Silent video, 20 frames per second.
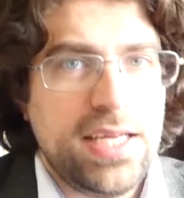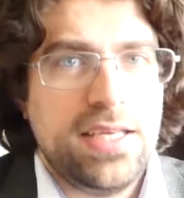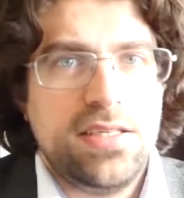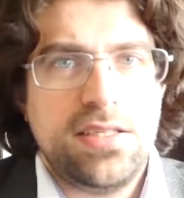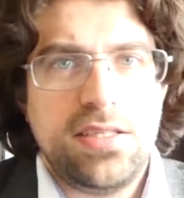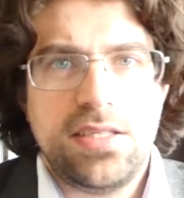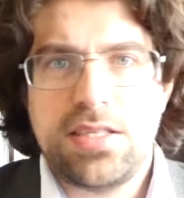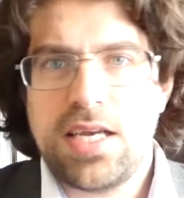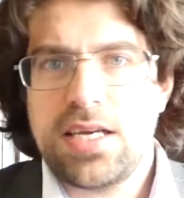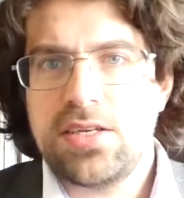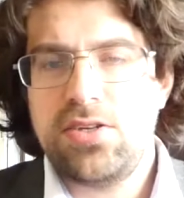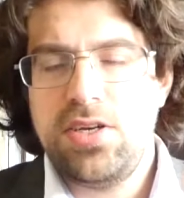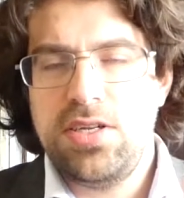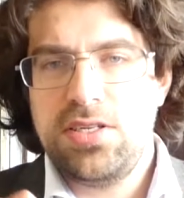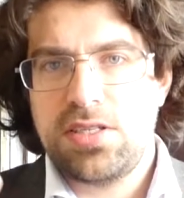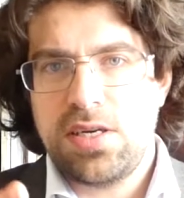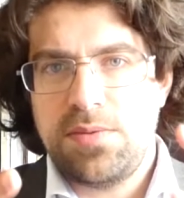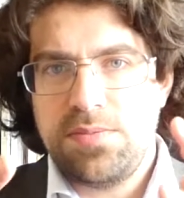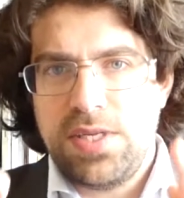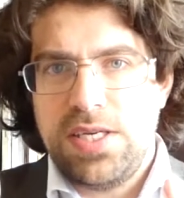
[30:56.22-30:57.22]
and this is actually
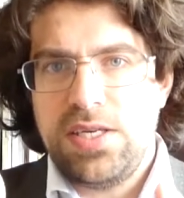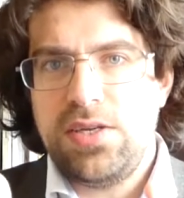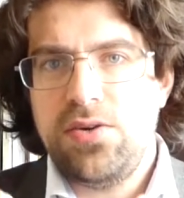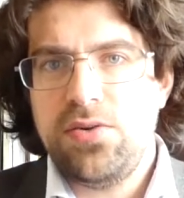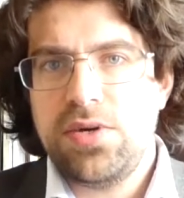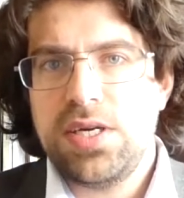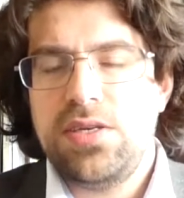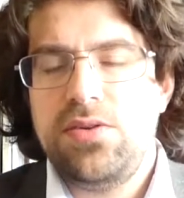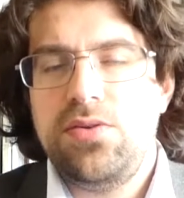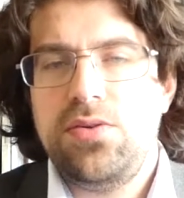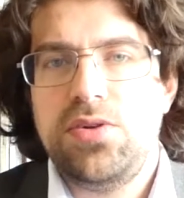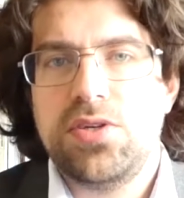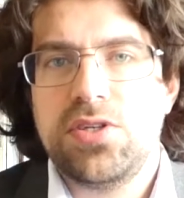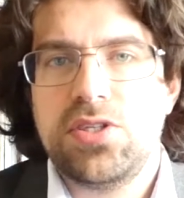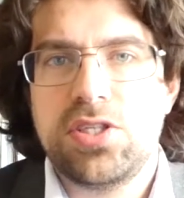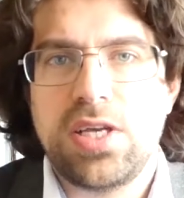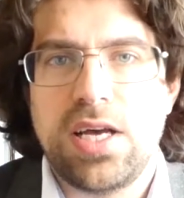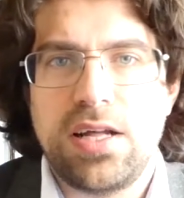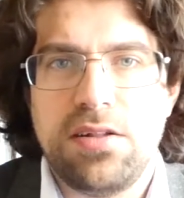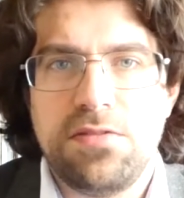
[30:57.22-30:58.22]
something you can do
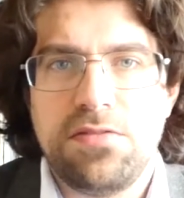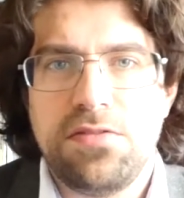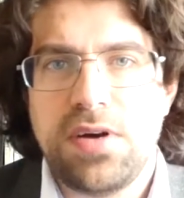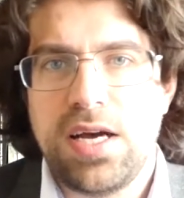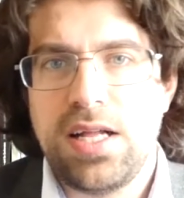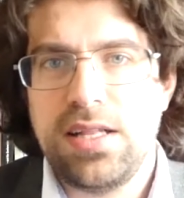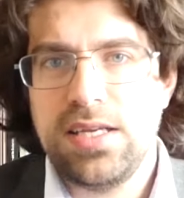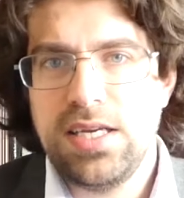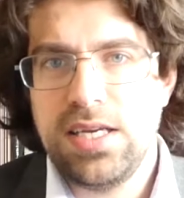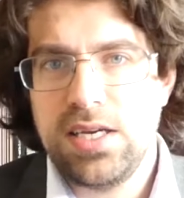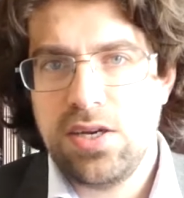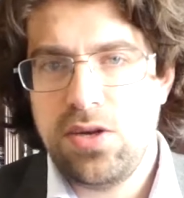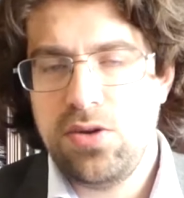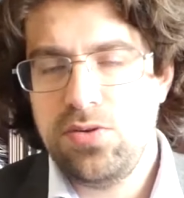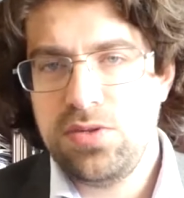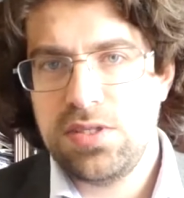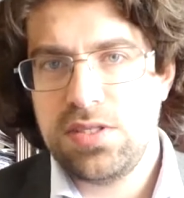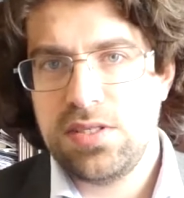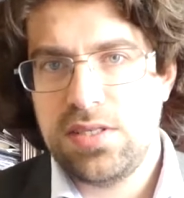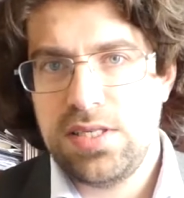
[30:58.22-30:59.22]
yourself. I'll
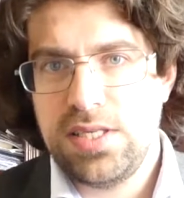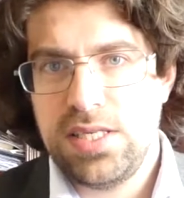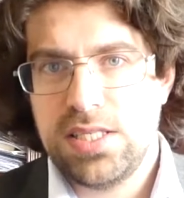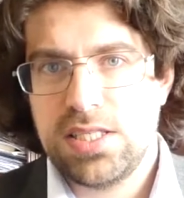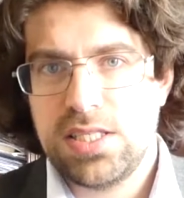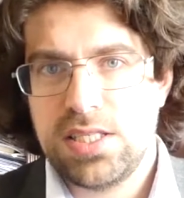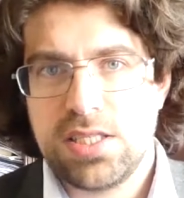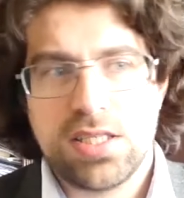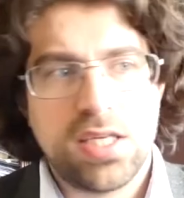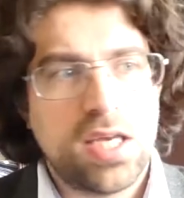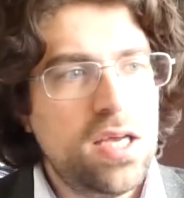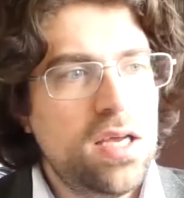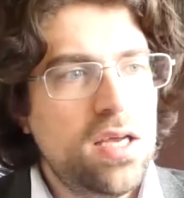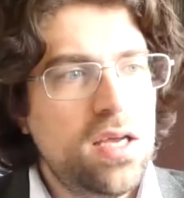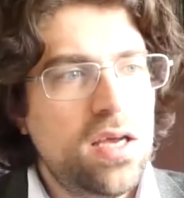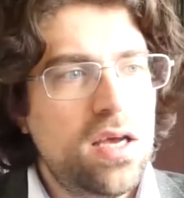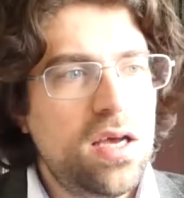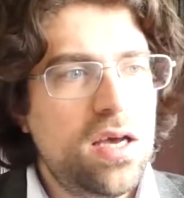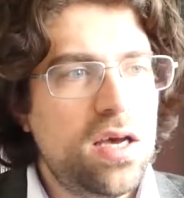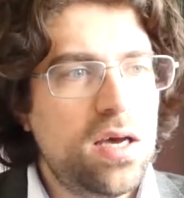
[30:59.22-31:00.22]
include this
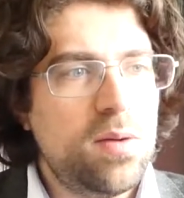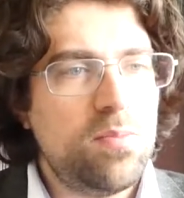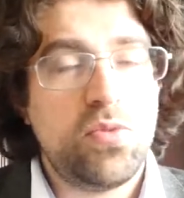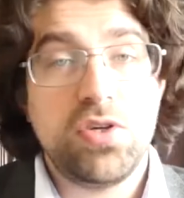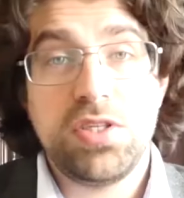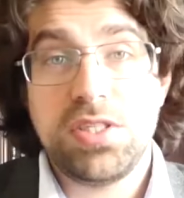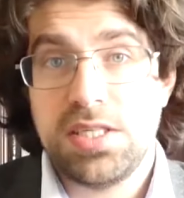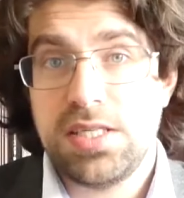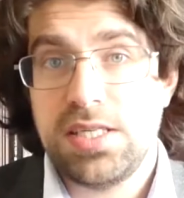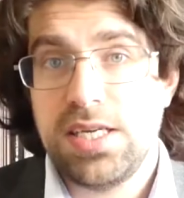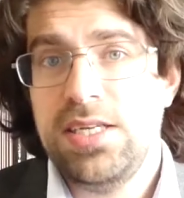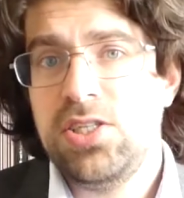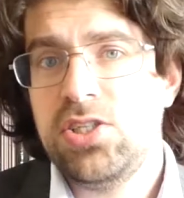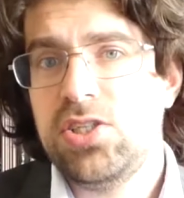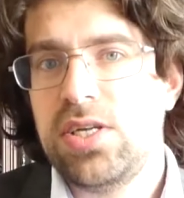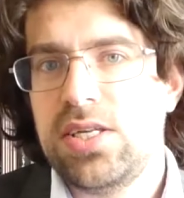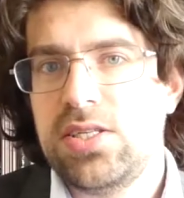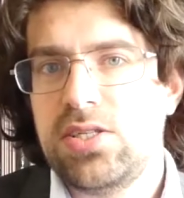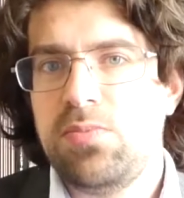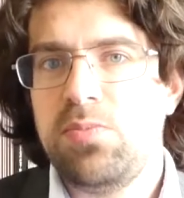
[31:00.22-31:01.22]

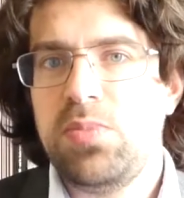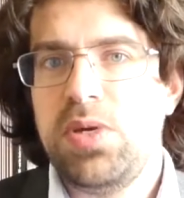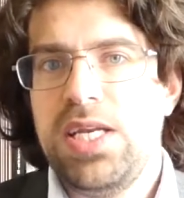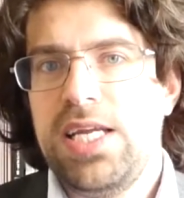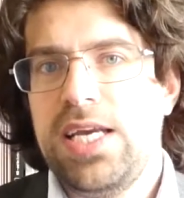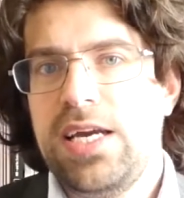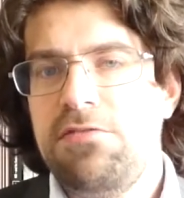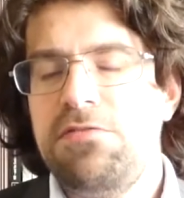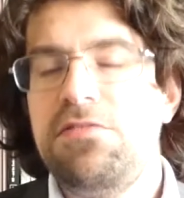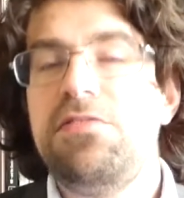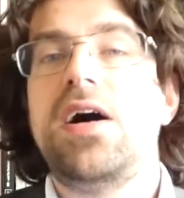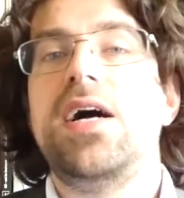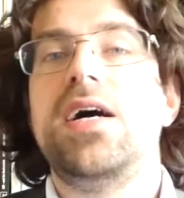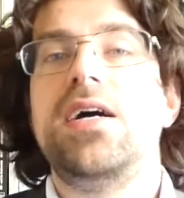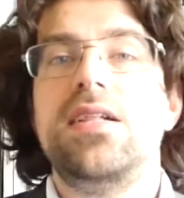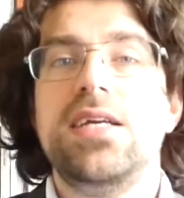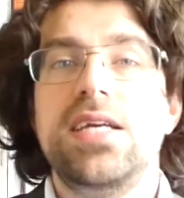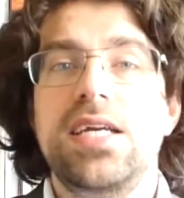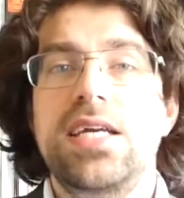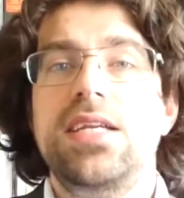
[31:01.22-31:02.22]
presentation as a PDF
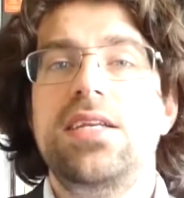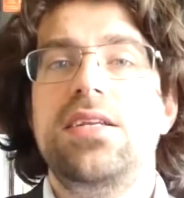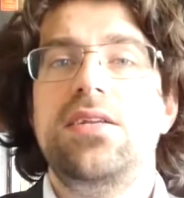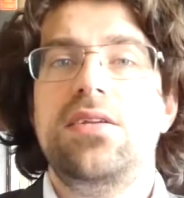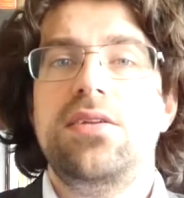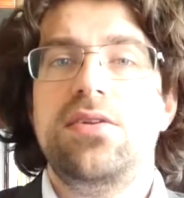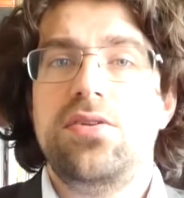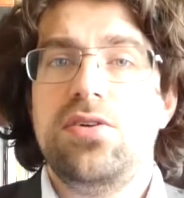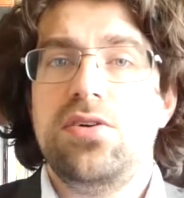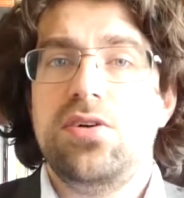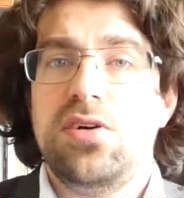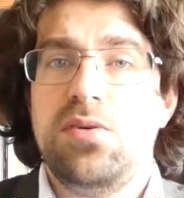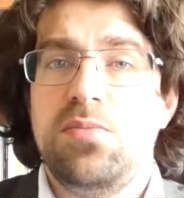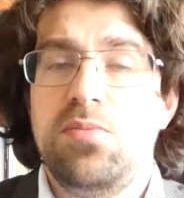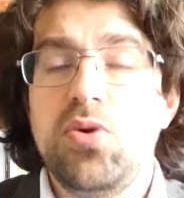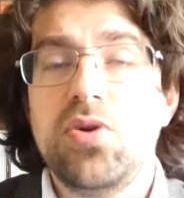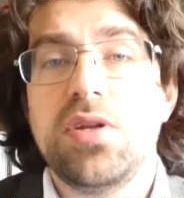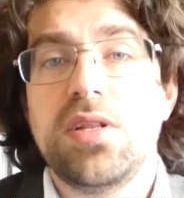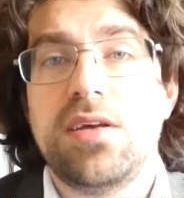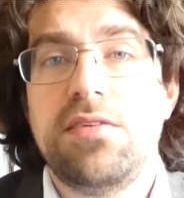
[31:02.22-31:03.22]
file in the
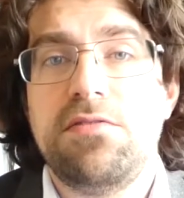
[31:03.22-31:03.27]
Moodle